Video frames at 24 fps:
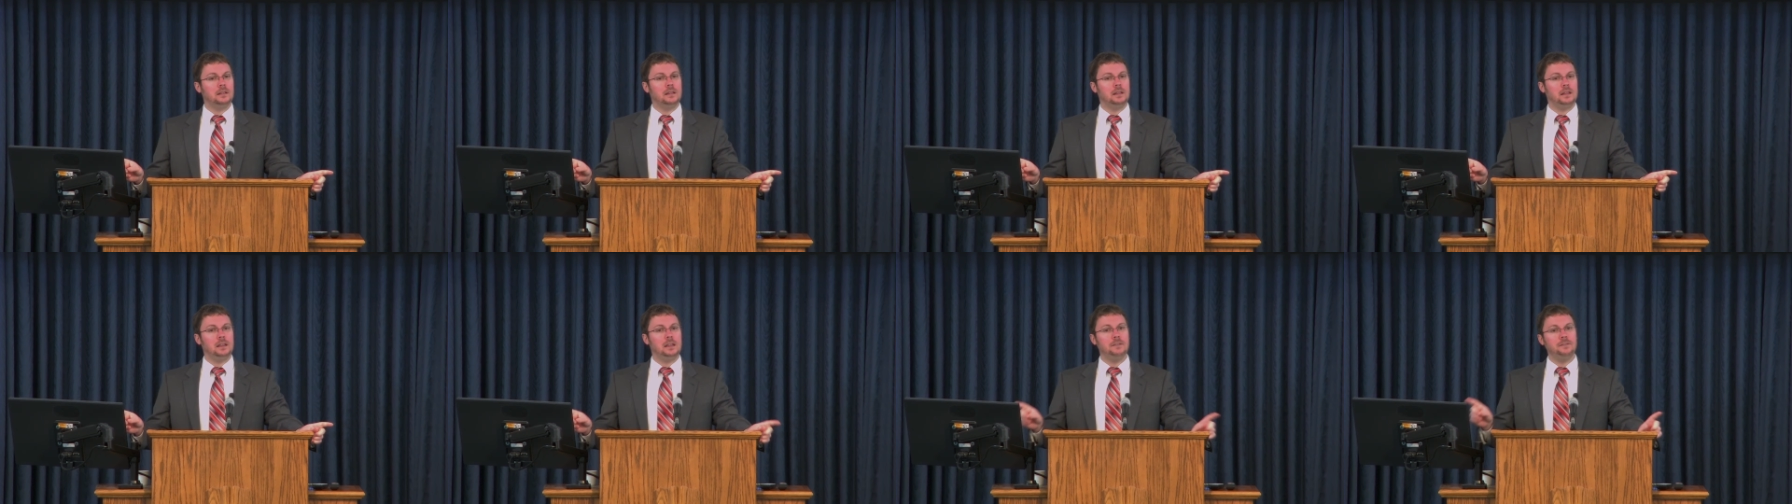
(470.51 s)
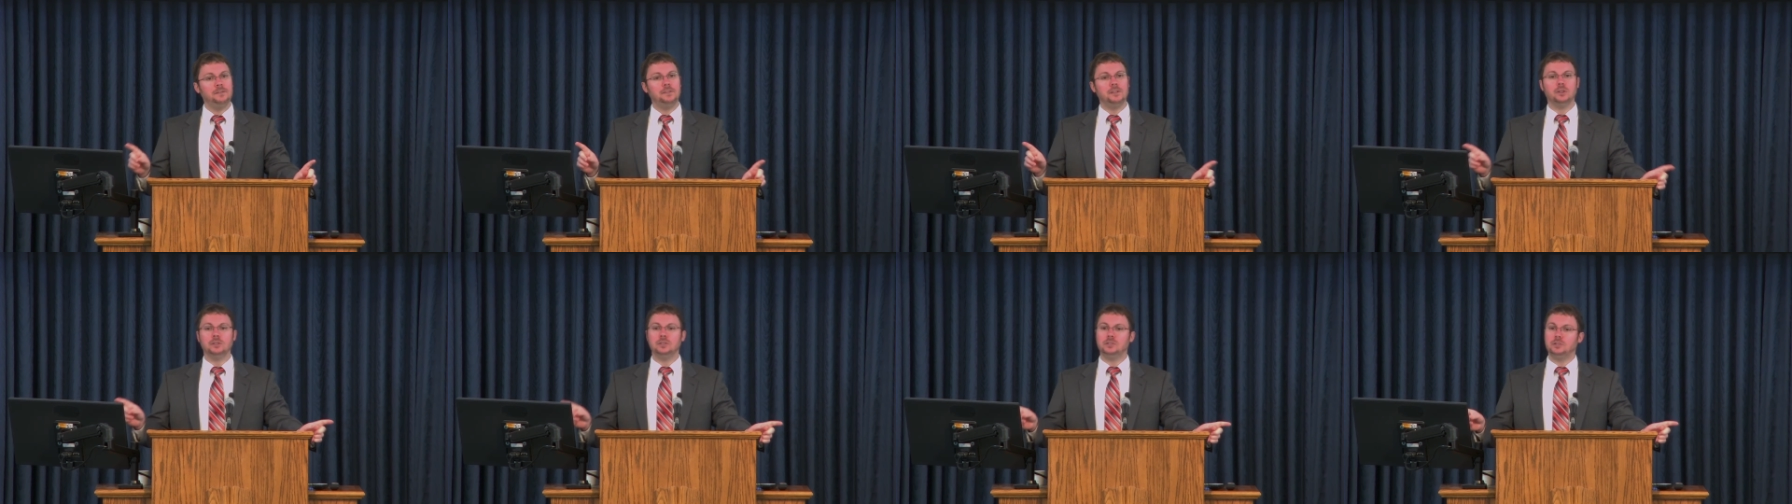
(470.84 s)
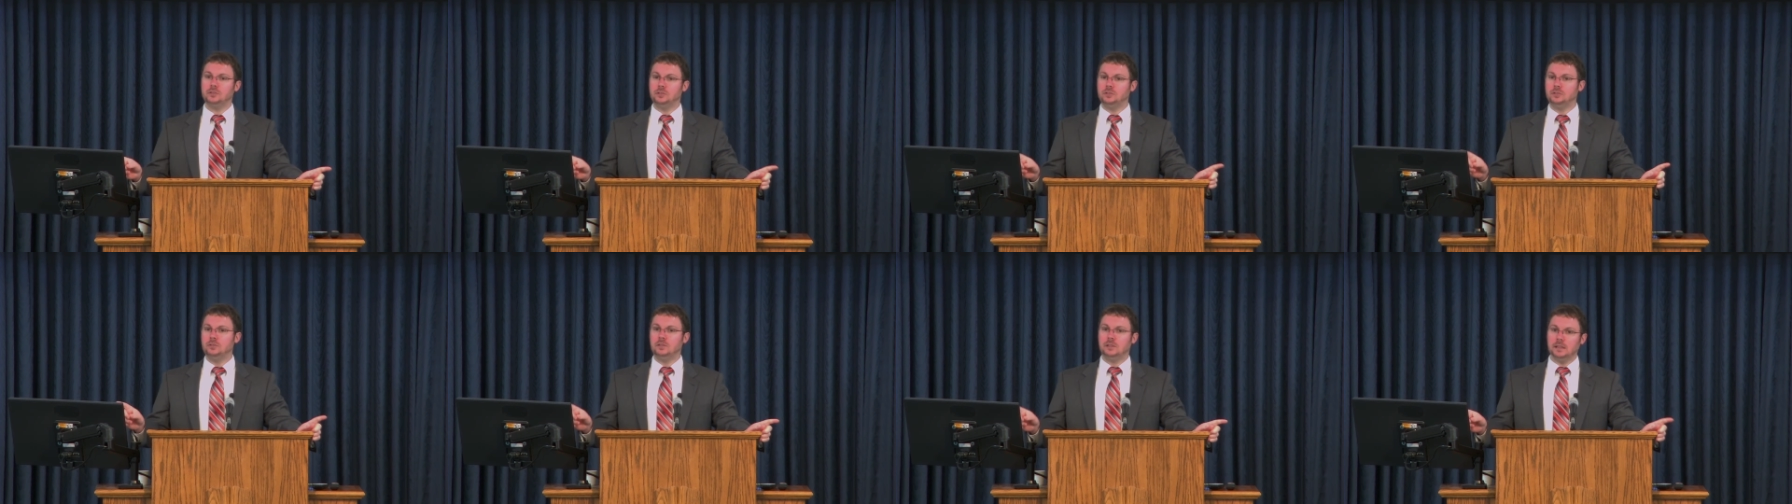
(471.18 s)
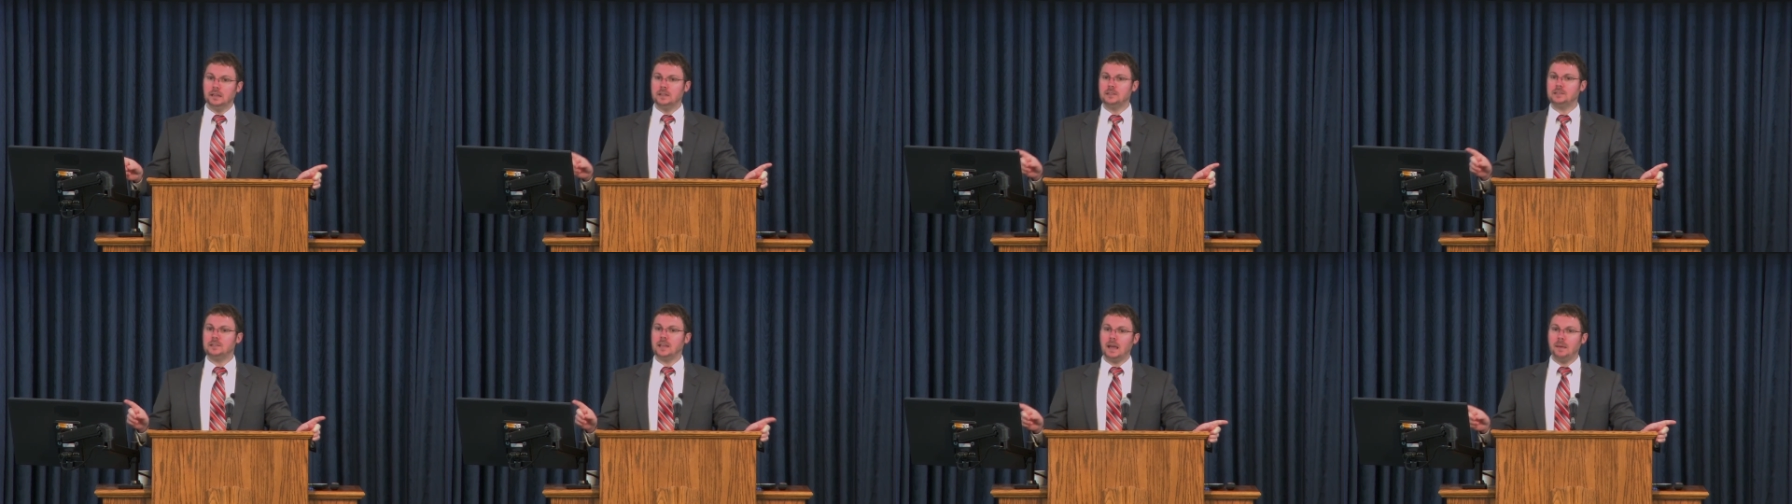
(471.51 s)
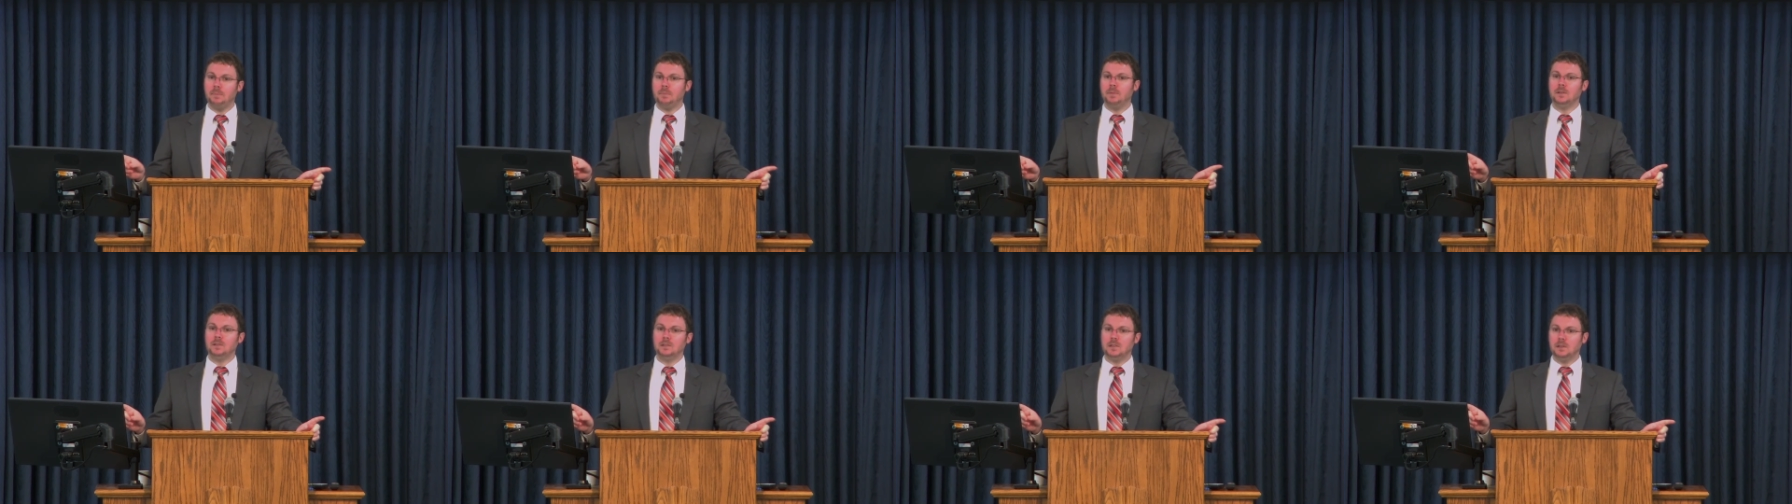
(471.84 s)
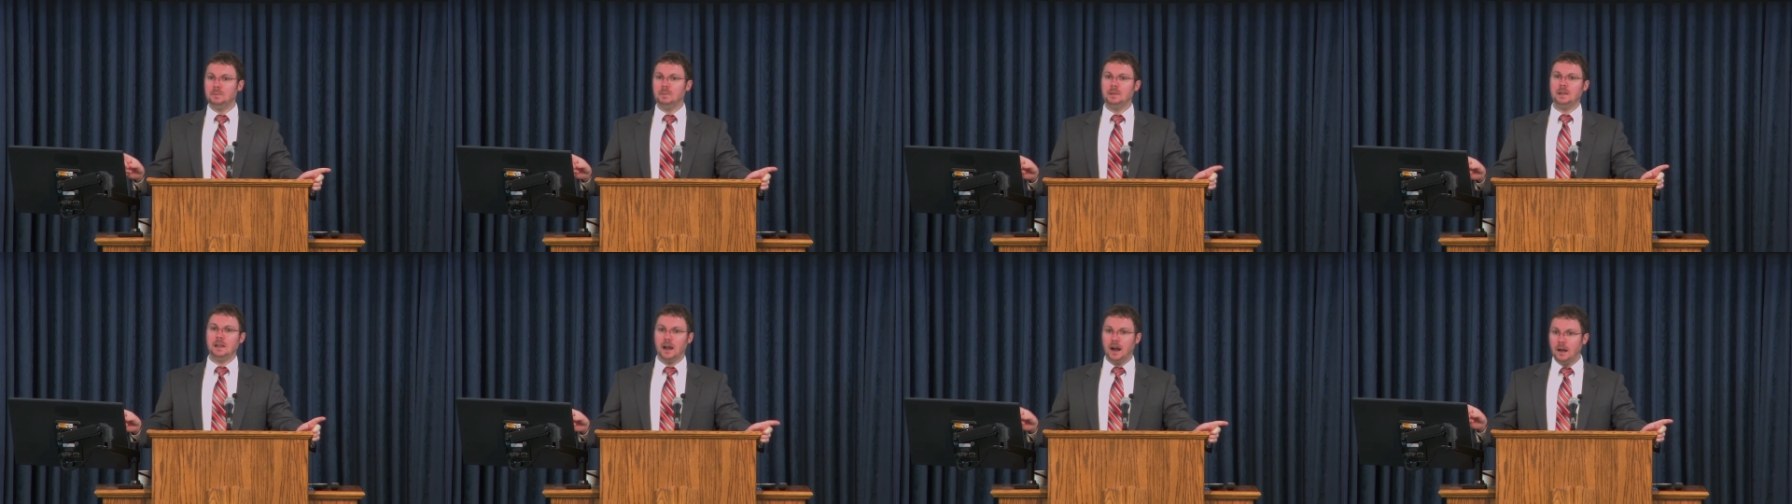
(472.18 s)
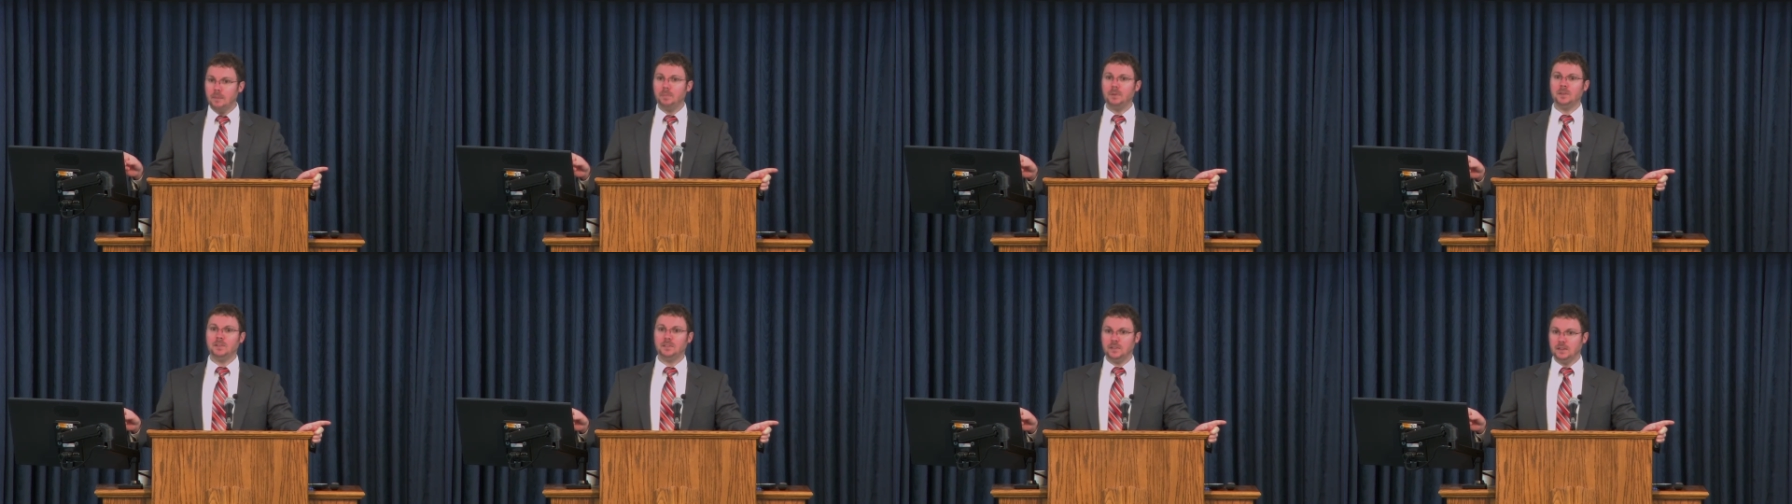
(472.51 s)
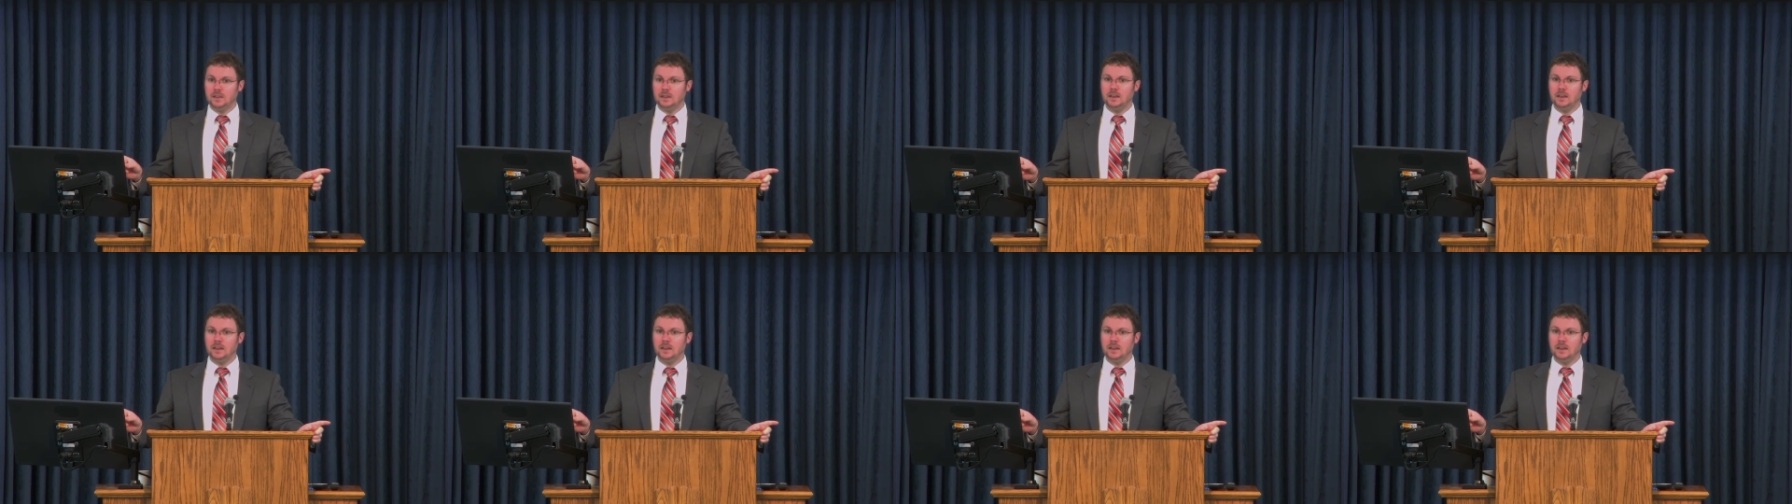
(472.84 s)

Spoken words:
if those 2 things happen to be opposite